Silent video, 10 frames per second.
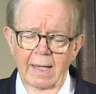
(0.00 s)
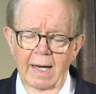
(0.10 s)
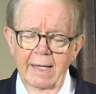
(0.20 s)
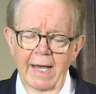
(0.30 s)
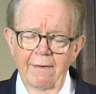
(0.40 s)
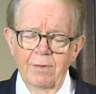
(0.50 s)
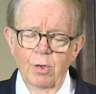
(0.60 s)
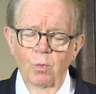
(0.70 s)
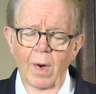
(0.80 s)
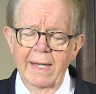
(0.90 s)
I have an
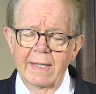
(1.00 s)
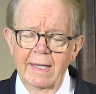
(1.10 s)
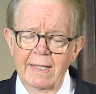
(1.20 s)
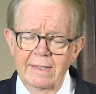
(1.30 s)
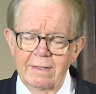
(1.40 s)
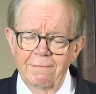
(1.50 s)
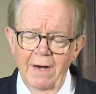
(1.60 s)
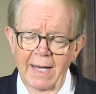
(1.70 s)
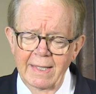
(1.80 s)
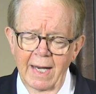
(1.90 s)
awakening
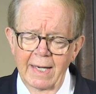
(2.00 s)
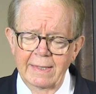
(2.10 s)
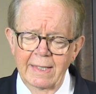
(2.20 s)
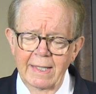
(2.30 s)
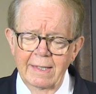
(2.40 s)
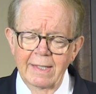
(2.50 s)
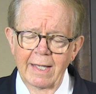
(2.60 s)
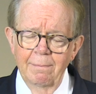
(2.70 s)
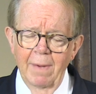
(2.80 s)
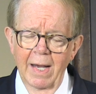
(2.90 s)
divine idea
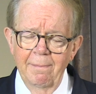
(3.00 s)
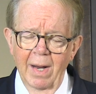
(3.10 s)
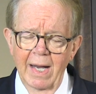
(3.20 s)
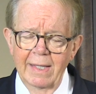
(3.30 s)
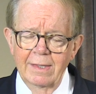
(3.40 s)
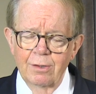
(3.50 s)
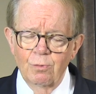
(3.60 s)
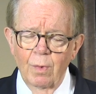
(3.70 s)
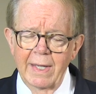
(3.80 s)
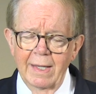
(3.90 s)
in my mind that
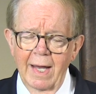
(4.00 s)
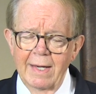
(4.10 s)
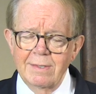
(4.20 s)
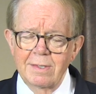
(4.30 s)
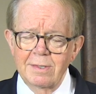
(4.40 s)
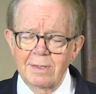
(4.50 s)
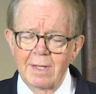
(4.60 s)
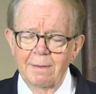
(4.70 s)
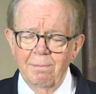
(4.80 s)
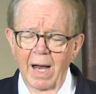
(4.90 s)
realizes
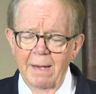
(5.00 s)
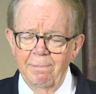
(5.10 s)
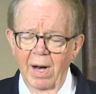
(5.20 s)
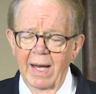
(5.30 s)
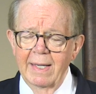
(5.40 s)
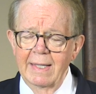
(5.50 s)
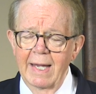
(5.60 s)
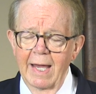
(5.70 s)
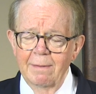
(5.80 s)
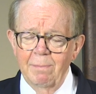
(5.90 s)
that my
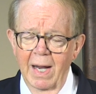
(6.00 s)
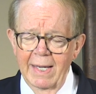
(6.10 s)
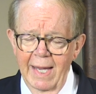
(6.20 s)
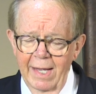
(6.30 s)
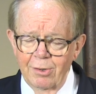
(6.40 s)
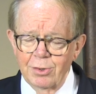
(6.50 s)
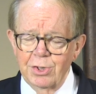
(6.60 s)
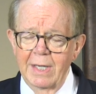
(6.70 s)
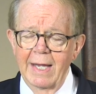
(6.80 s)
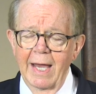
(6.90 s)
body and my
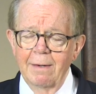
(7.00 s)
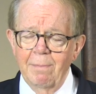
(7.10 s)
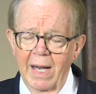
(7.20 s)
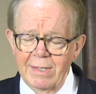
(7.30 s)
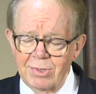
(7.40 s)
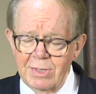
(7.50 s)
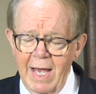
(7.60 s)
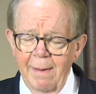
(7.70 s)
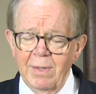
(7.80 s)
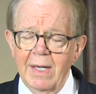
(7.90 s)
energy and my
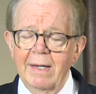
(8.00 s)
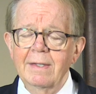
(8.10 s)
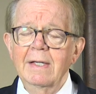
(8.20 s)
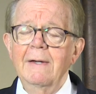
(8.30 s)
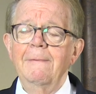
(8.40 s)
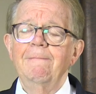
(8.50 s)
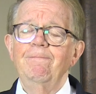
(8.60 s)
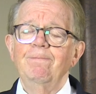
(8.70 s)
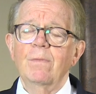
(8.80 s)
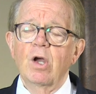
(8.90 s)
stamina
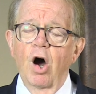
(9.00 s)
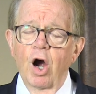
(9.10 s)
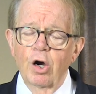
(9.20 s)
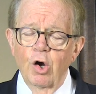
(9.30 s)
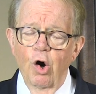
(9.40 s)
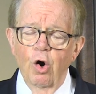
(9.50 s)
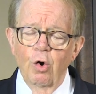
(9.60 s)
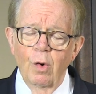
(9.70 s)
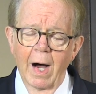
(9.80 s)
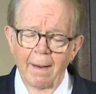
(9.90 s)
are
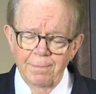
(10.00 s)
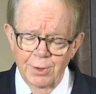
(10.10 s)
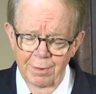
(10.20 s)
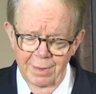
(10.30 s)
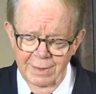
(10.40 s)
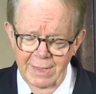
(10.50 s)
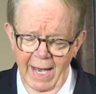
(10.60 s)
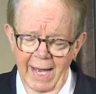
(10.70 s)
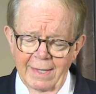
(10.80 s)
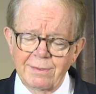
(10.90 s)
all up to the
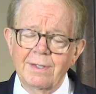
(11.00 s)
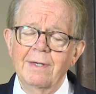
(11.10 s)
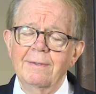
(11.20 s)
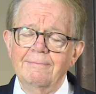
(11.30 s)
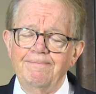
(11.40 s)
task.